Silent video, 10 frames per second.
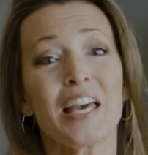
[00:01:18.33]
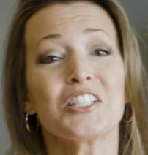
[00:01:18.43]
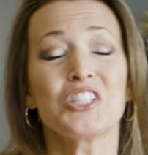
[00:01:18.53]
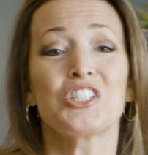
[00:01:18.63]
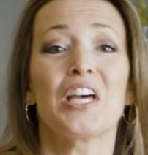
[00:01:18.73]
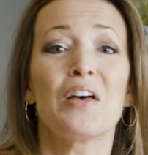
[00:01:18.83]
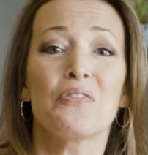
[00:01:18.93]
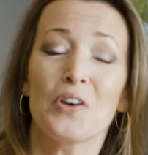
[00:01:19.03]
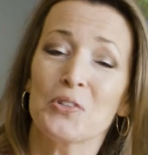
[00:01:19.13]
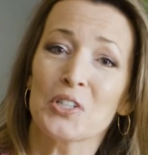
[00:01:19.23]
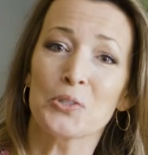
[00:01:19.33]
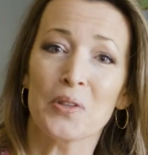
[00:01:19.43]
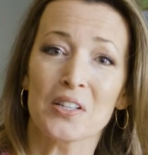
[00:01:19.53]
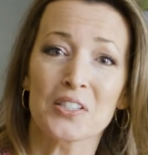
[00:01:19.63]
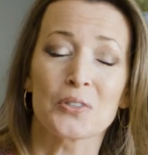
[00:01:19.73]
forget to share photos with
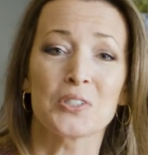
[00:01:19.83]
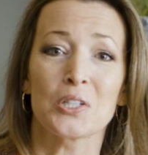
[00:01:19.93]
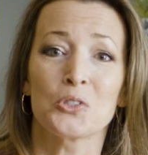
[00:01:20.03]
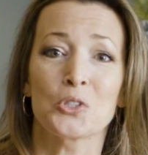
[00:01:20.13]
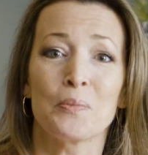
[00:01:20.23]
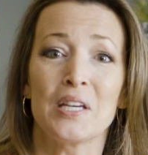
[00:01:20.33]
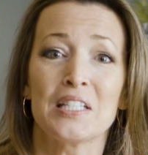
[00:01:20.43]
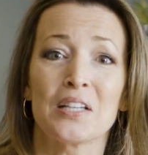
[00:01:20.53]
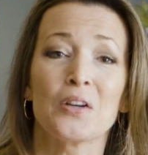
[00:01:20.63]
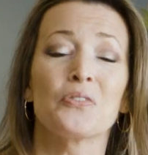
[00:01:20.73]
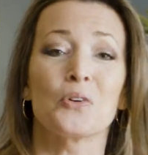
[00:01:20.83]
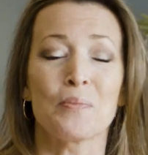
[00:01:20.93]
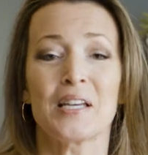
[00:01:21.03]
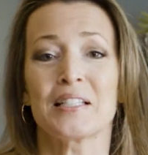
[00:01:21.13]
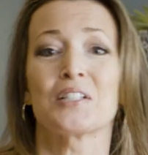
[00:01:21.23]
us on social media of your
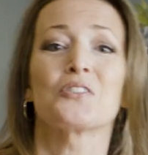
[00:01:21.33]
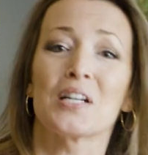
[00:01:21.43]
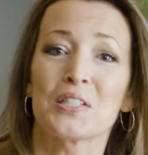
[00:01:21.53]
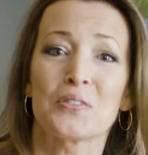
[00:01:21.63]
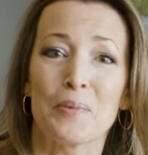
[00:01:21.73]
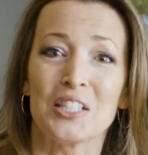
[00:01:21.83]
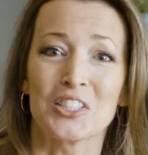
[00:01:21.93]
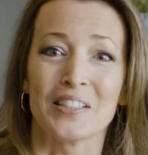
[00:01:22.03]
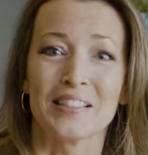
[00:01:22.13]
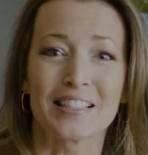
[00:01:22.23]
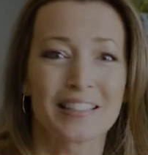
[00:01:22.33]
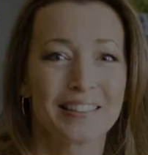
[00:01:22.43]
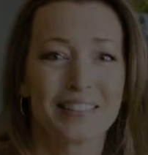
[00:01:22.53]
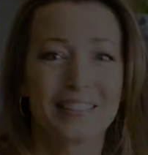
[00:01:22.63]
amazing transformations.